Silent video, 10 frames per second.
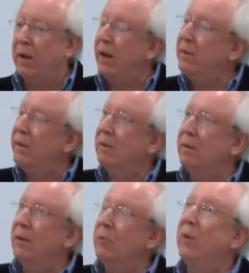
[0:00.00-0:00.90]
I think
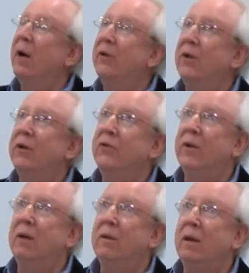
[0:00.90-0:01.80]
the I guess I could
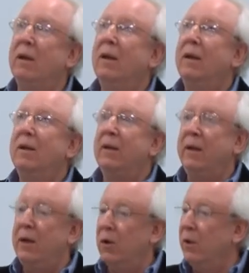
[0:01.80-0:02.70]
say the. The,
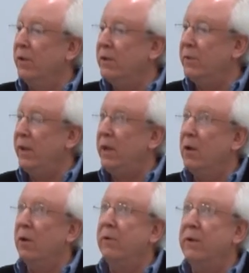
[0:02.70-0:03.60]
heroes, the
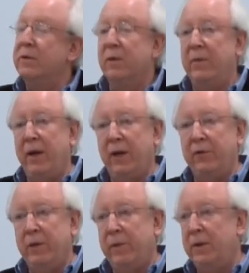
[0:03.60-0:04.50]
heroism they
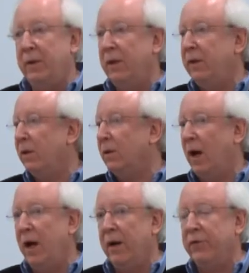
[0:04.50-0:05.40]
exhibited in their
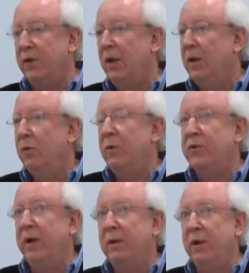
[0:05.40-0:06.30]
lives,
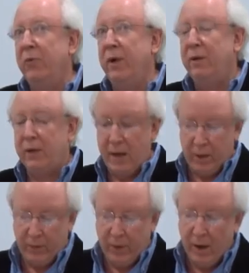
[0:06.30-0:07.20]
which I think we
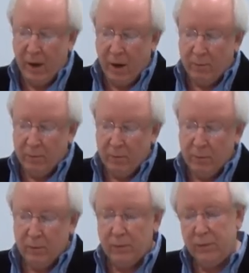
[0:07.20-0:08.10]
kind of um,
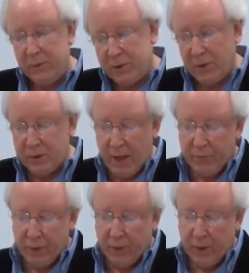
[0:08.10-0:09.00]
still
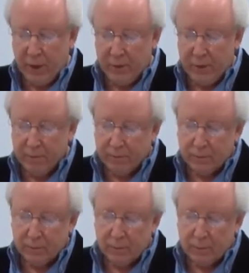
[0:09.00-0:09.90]
take for granted.
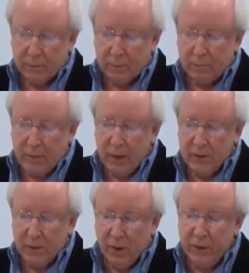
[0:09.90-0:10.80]

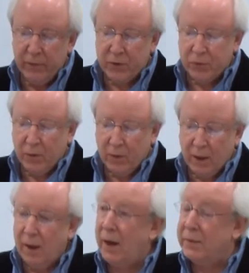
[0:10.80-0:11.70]
It's called The
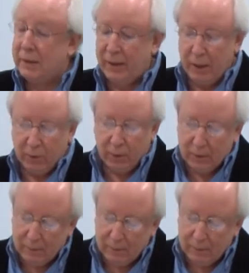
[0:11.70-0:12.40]
Victrola on the Label.